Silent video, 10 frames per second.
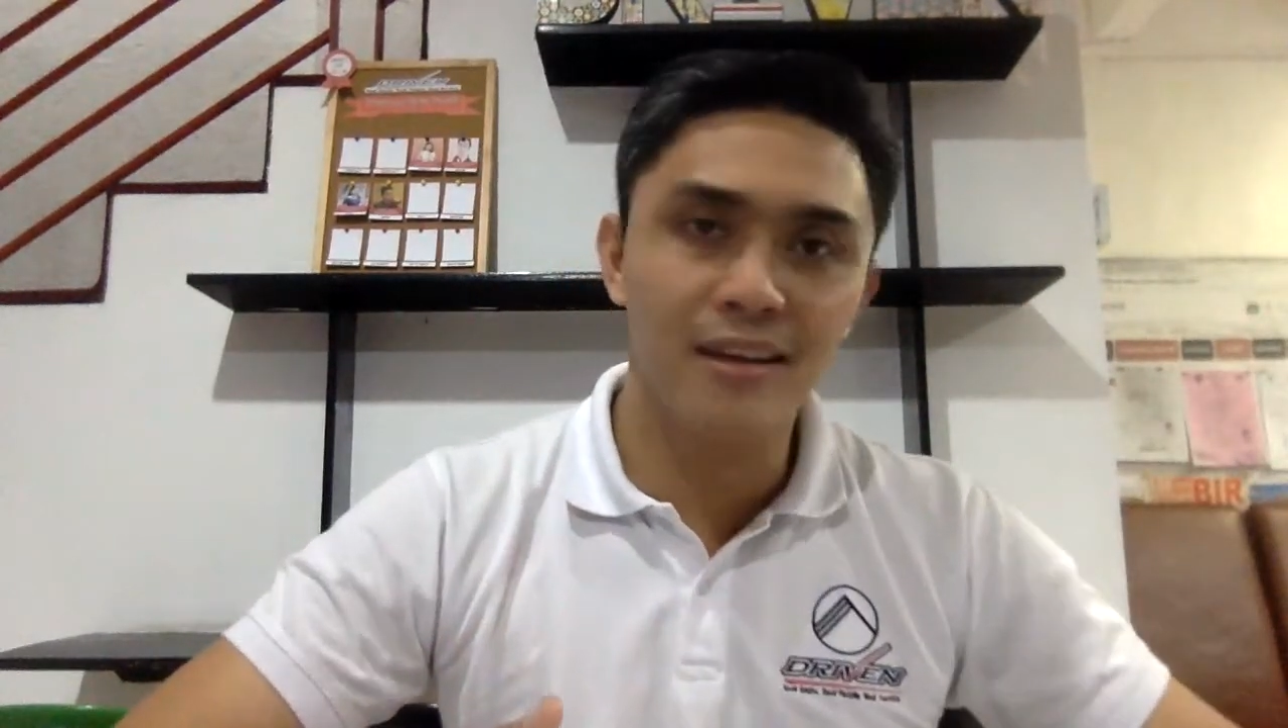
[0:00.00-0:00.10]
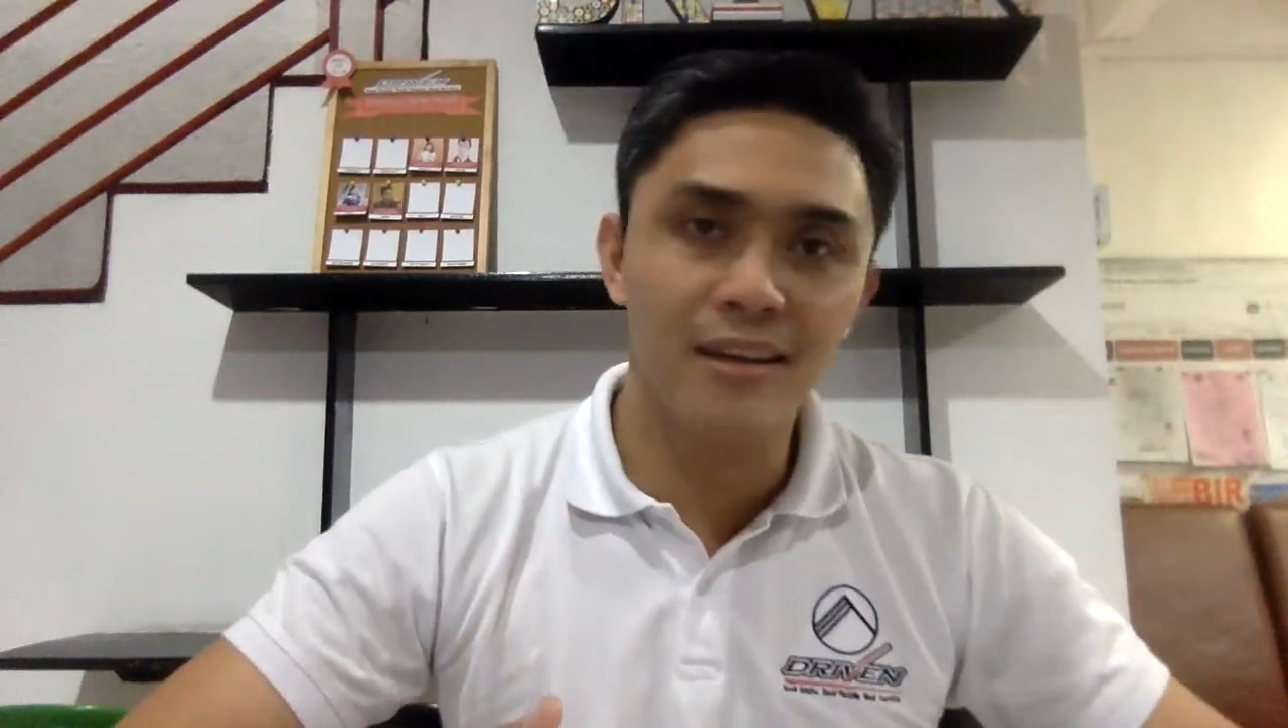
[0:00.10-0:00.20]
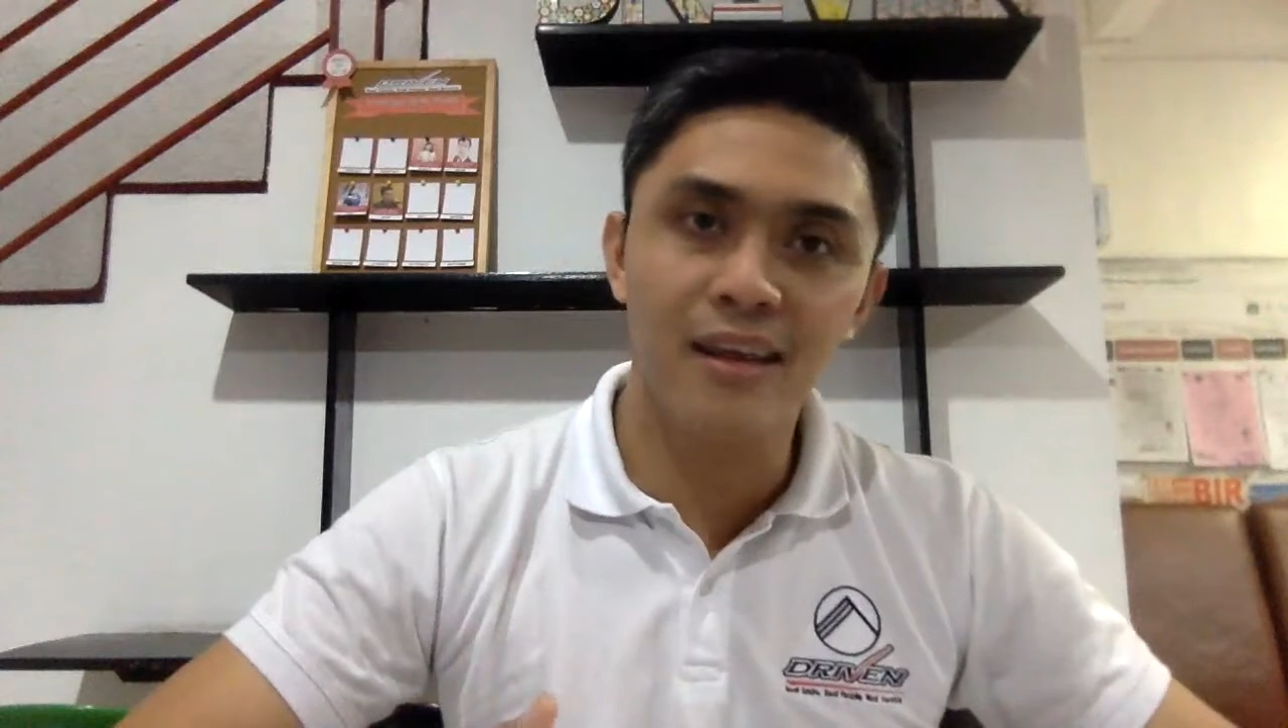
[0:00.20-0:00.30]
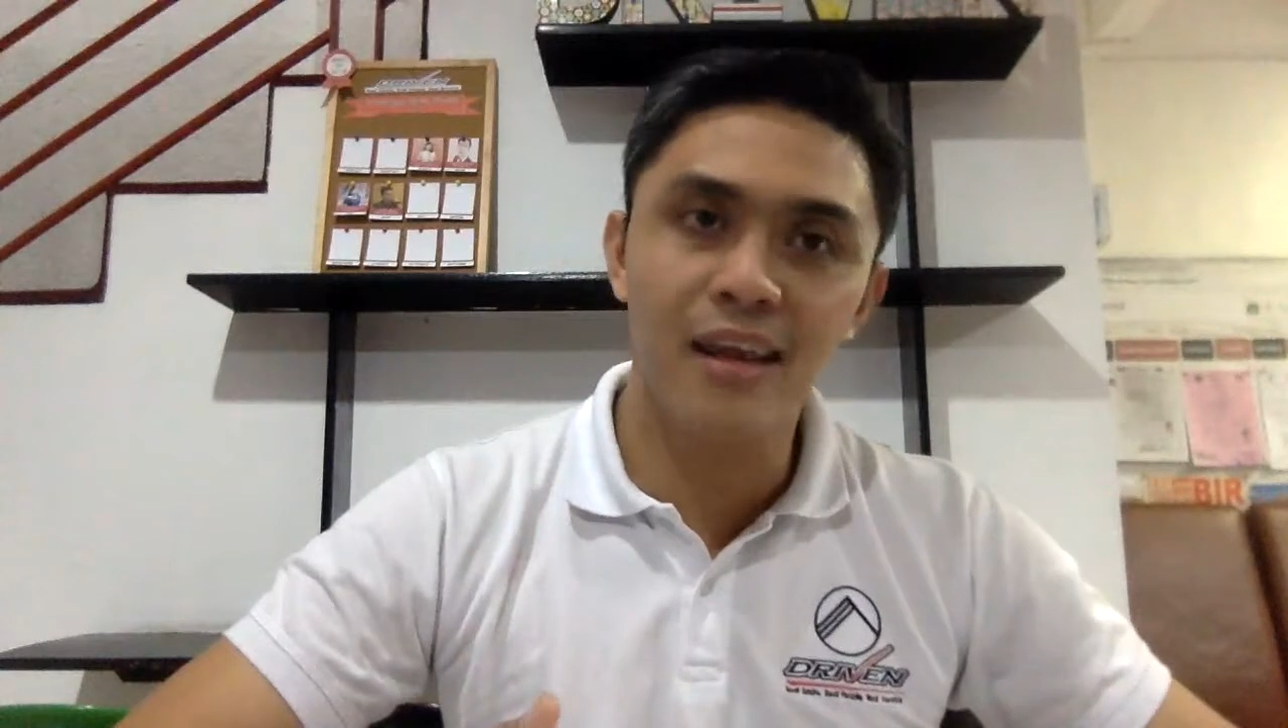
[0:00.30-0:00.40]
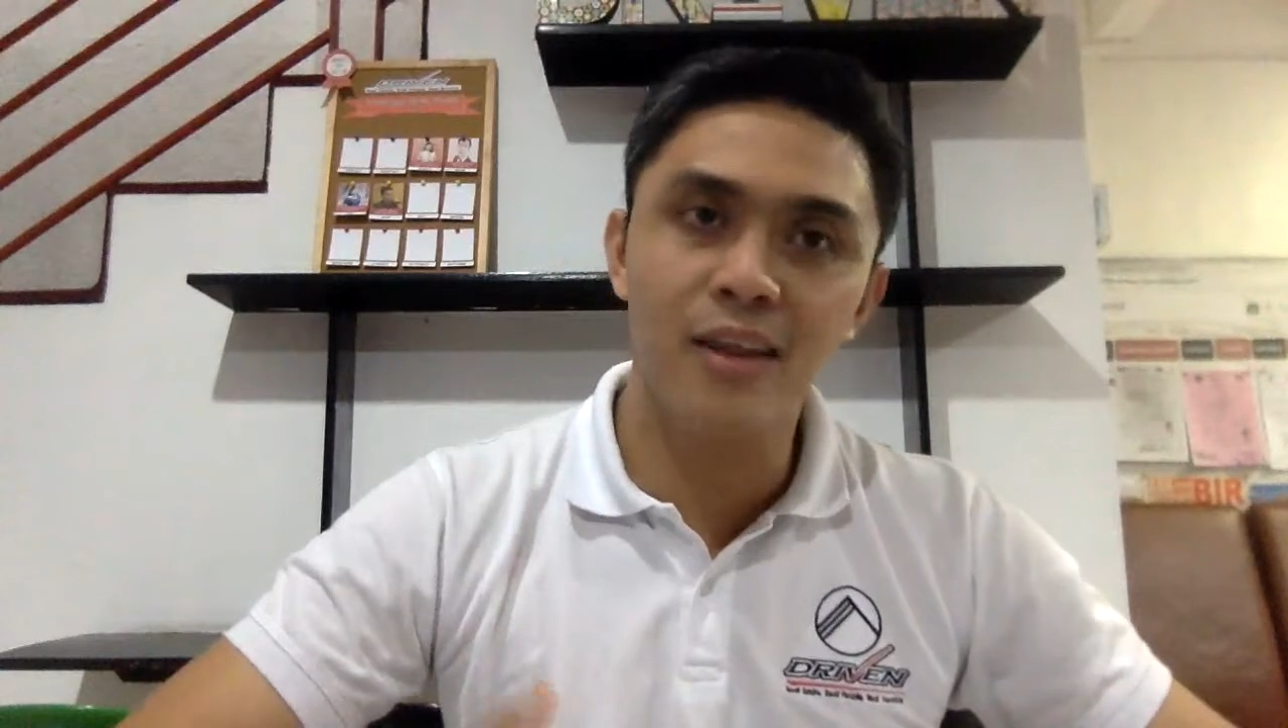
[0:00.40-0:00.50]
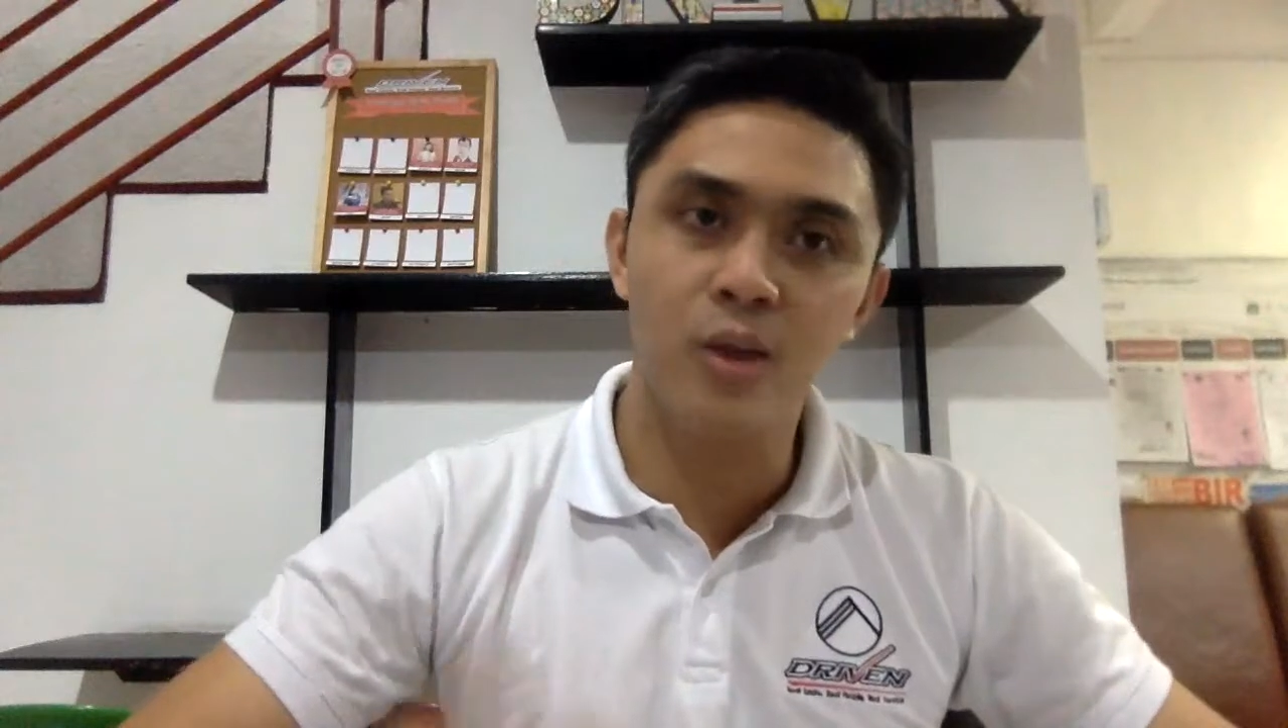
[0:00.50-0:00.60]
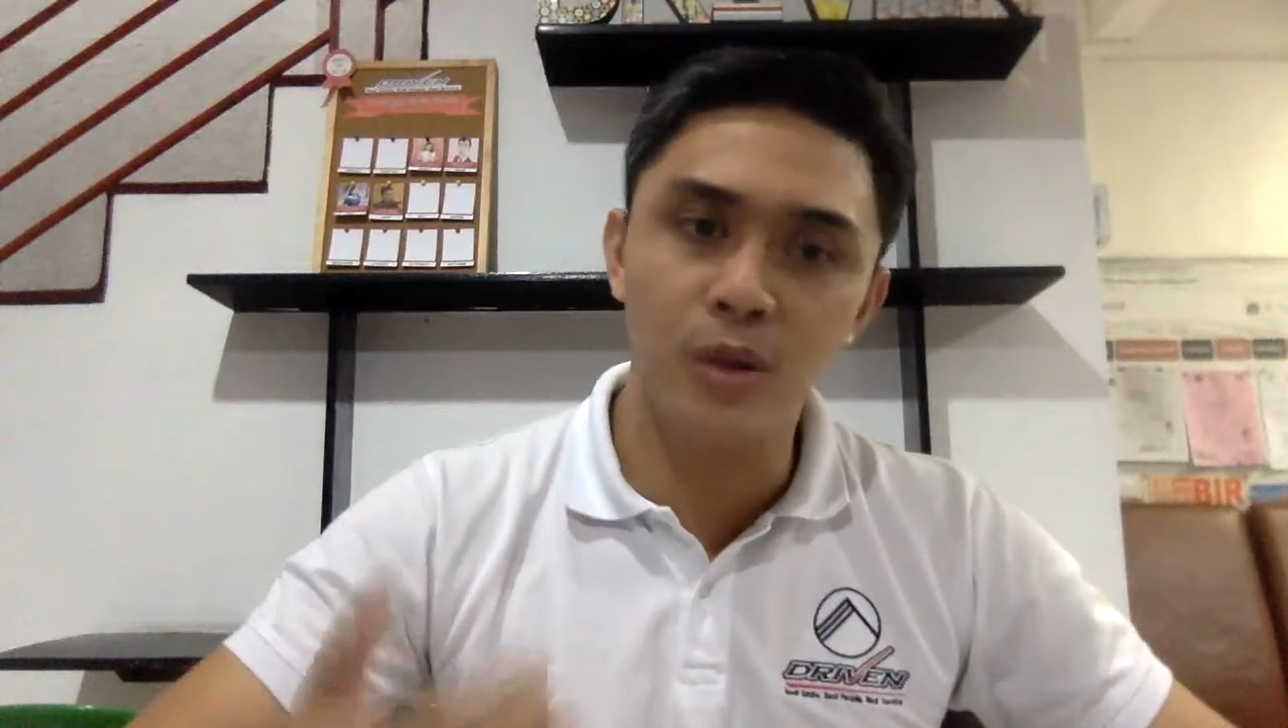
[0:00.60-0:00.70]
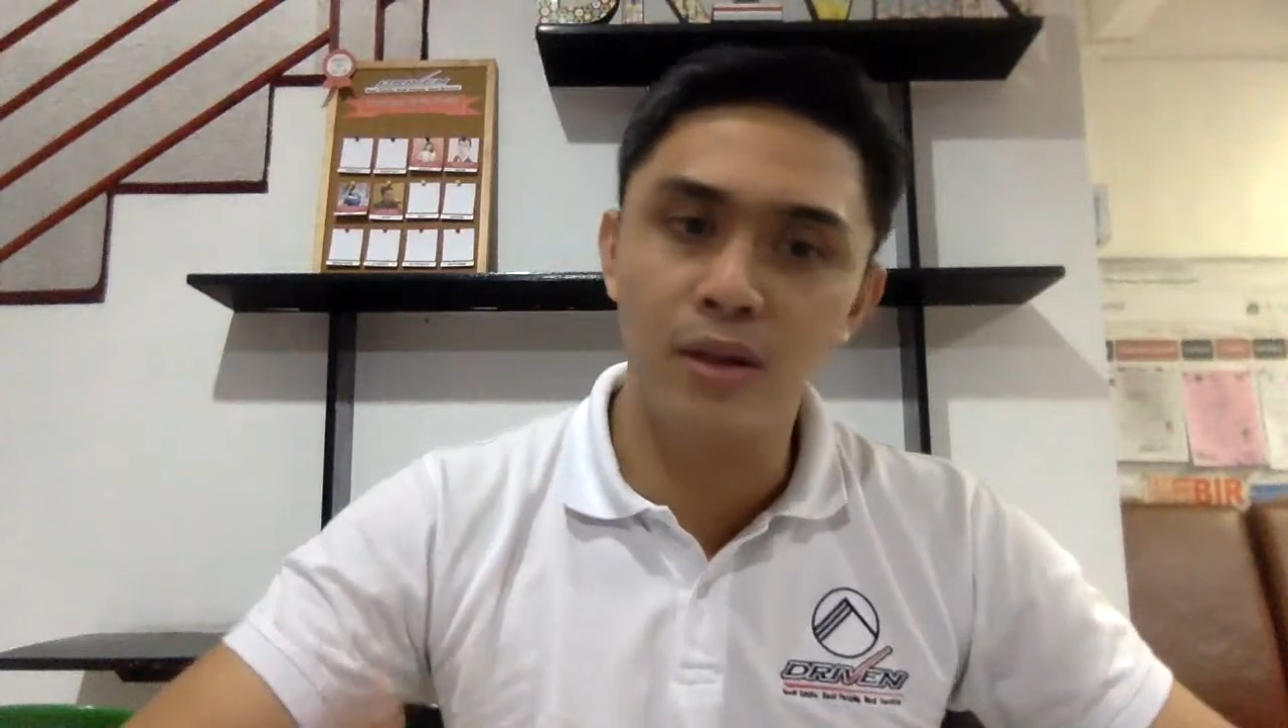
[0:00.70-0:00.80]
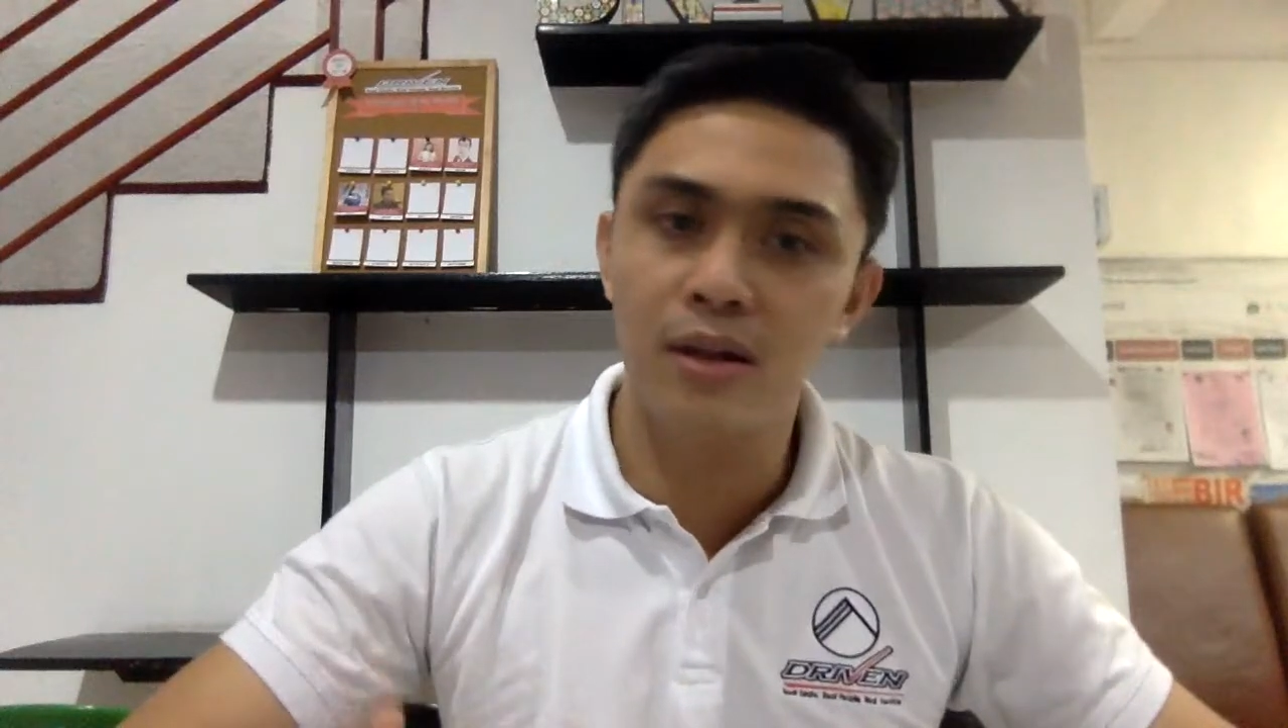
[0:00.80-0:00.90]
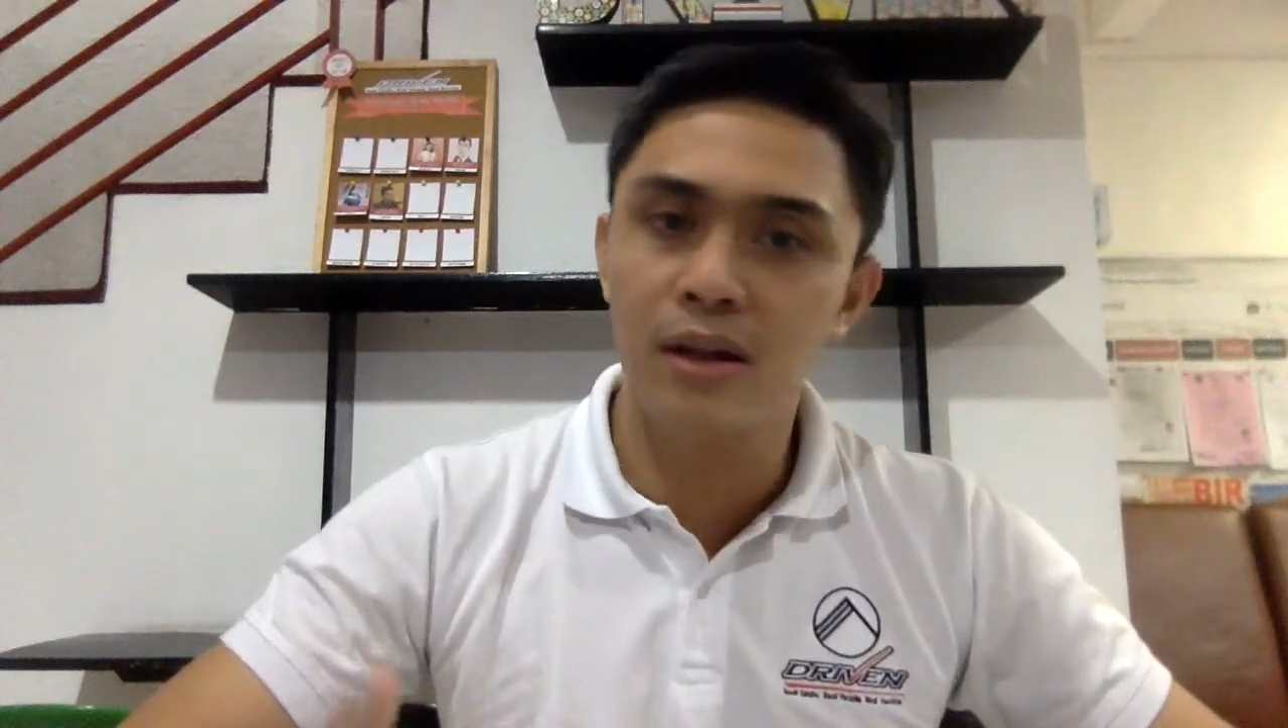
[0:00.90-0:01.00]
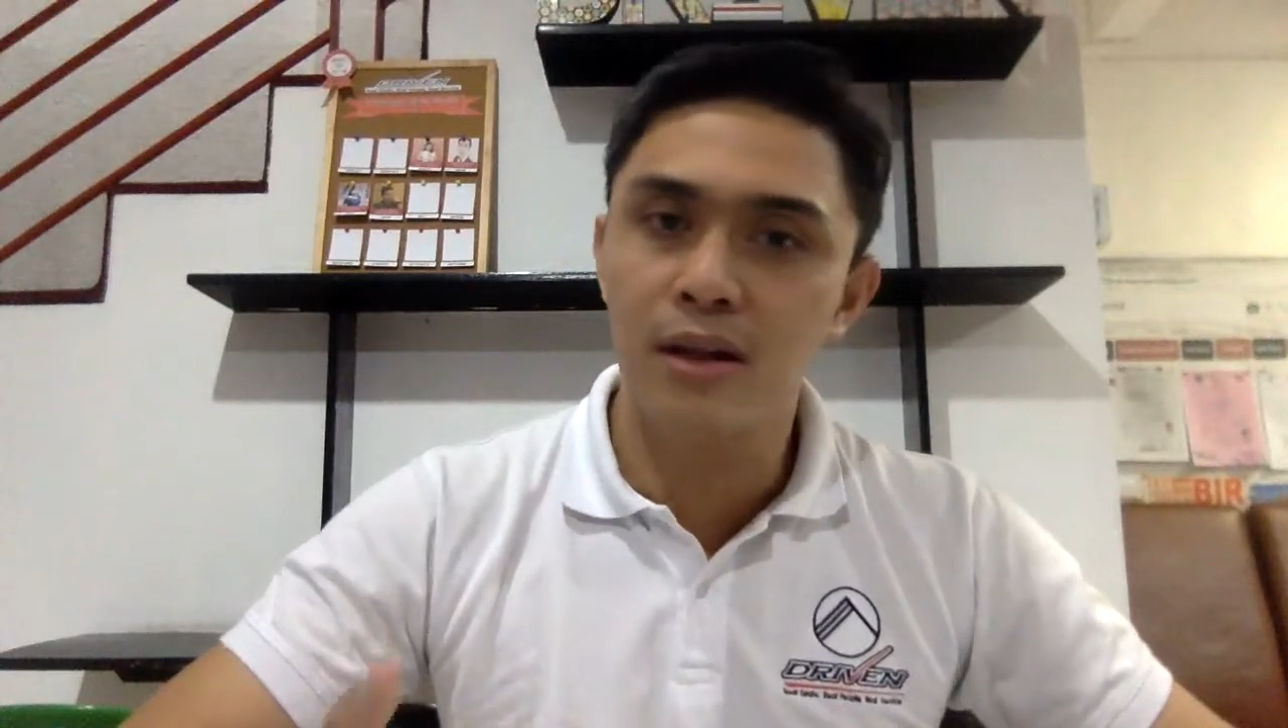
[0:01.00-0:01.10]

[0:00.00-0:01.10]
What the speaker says: then you will